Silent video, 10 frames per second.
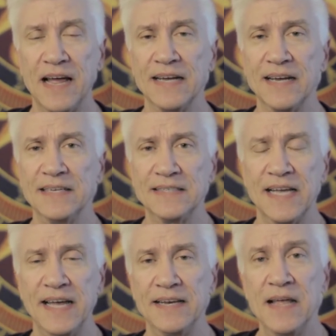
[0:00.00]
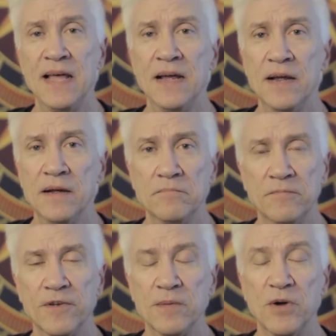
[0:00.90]
Like I said,
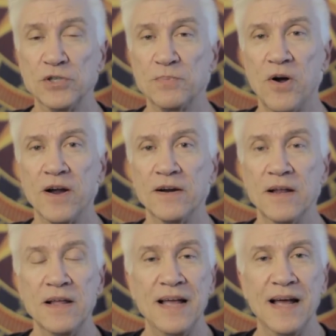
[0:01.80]
for the most part,